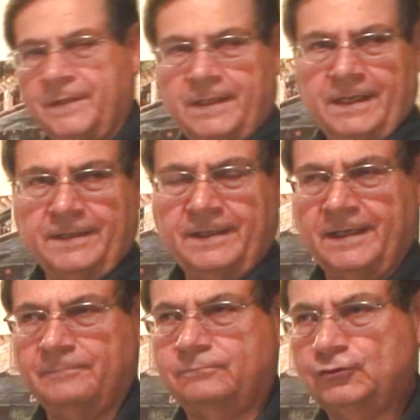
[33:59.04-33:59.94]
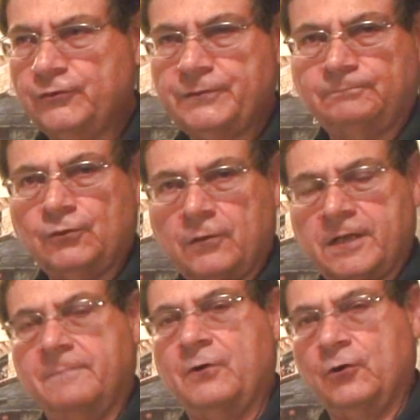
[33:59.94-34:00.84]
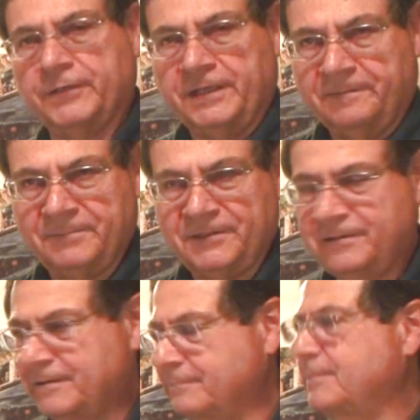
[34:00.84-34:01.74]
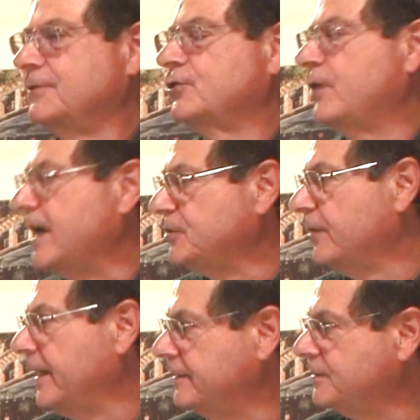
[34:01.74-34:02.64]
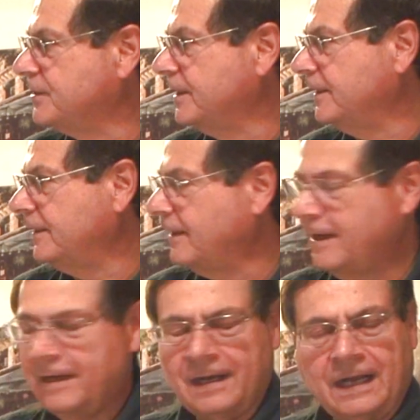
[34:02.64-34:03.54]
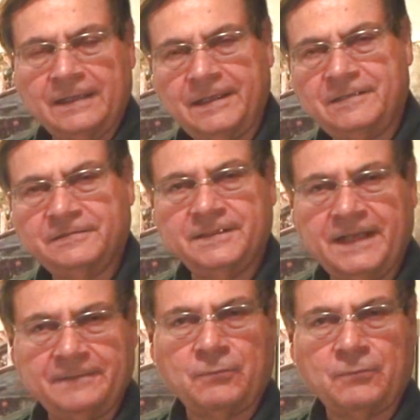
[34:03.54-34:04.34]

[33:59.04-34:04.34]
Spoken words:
and blew a component up, and you scratch your head and say, how the hell did that